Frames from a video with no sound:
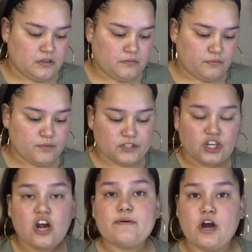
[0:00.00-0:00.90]
pretty much
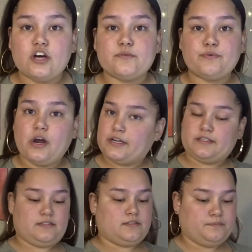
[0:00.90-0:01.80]
talk about all the
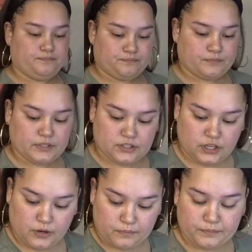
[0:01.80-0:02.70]
products.
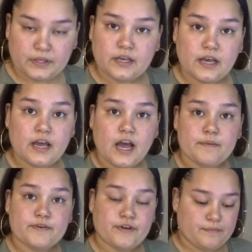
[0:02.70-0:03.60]
So I'll
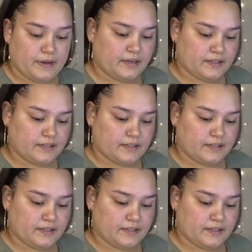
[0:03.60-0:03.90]
be right back.